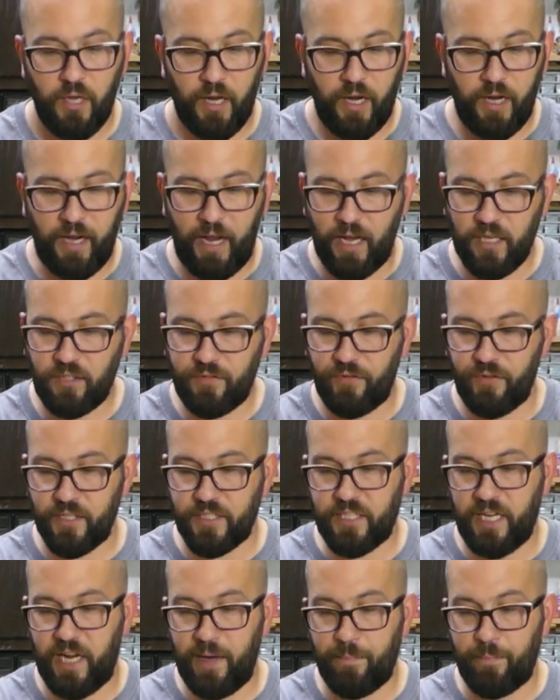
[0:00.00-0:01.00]
And as for
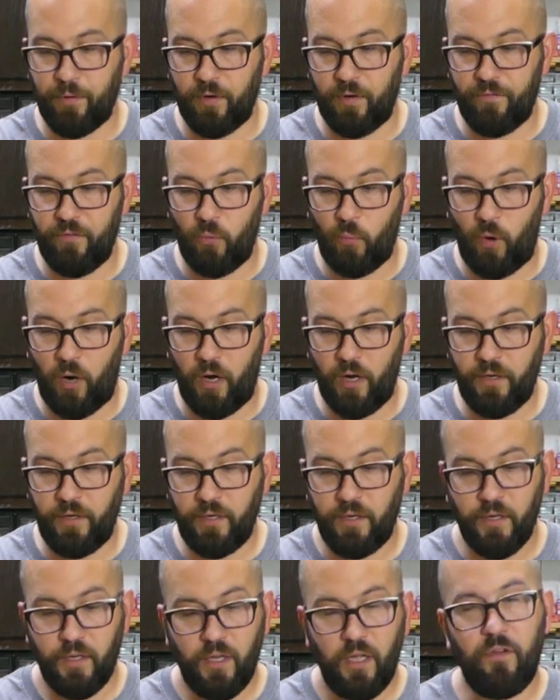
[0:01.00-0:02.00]
the taper of the wand,